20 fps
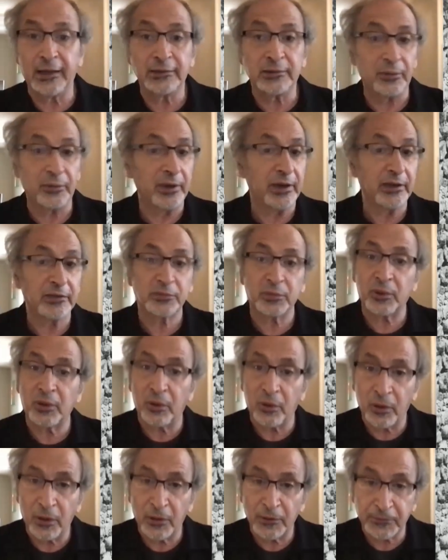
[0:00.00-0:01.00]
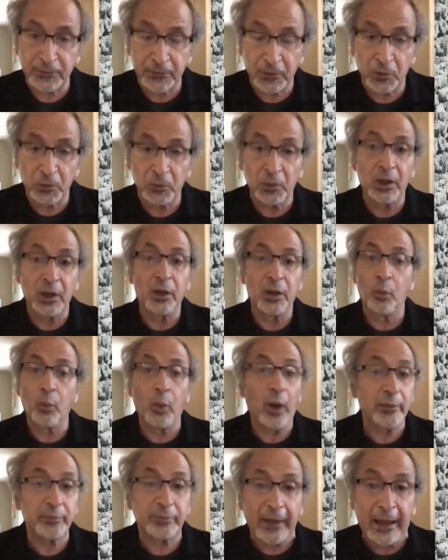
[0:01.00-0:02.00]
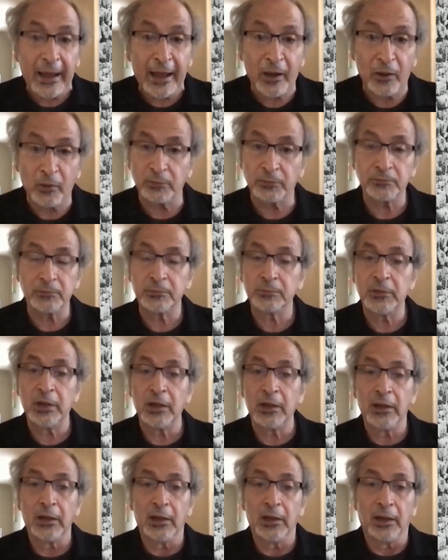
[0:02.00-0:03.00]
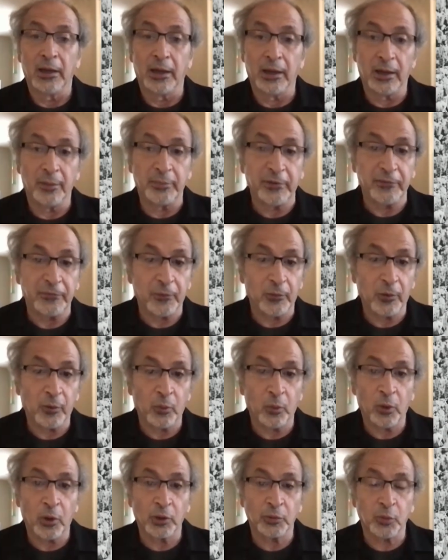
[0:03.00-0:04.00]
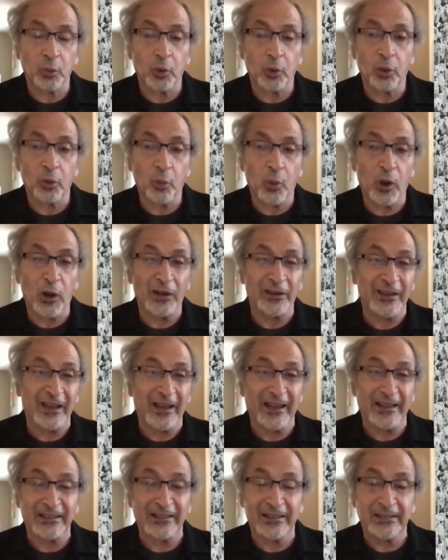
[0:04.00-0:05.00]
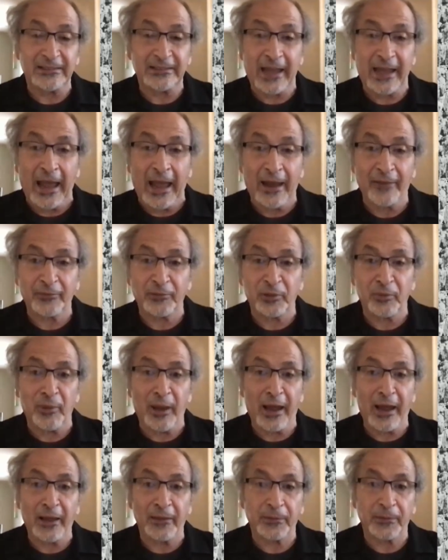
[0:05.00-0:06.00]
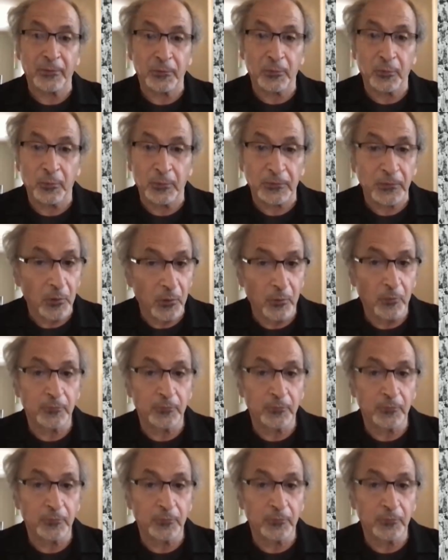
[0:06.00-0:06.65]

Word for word: and Greeks, were also wiped out. Before World War I and its aftermath was